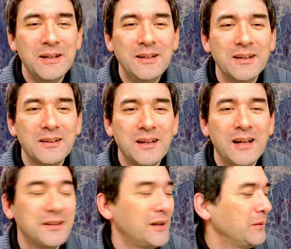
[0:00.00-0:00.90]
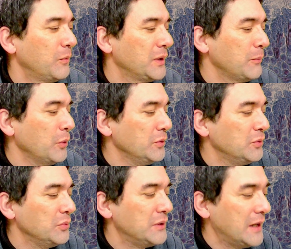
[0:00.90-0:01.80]
Yeah, and uh, what I'm going to
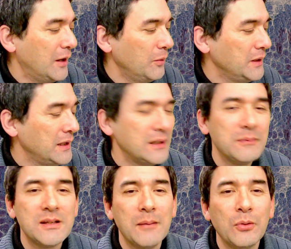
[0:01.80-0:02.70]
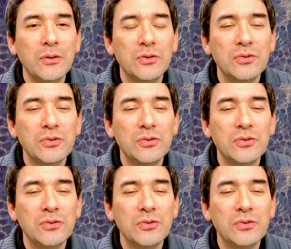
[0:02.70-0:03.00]
do now again is I'm going to